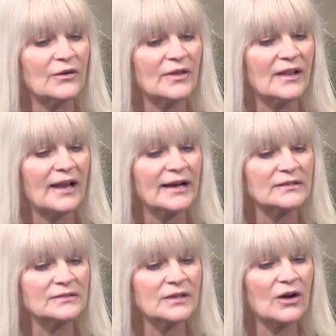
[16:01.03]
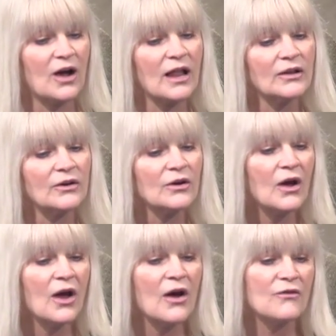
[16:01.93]
go to the next caller,
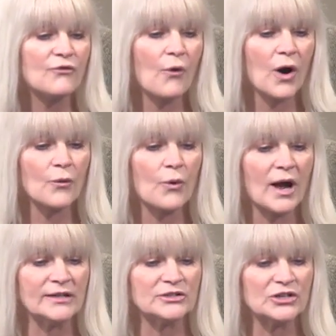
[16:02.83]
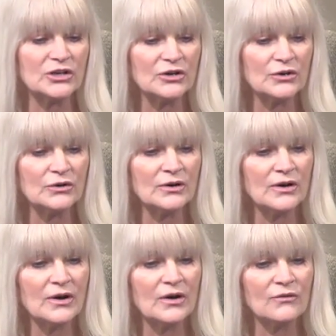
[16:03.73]
412.
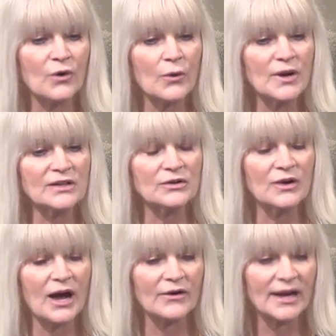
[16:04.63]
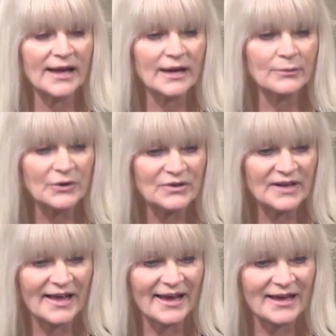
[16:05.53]
412, how can I help you
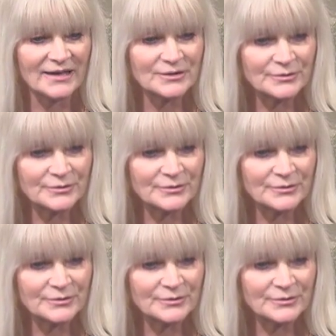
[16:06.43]
today?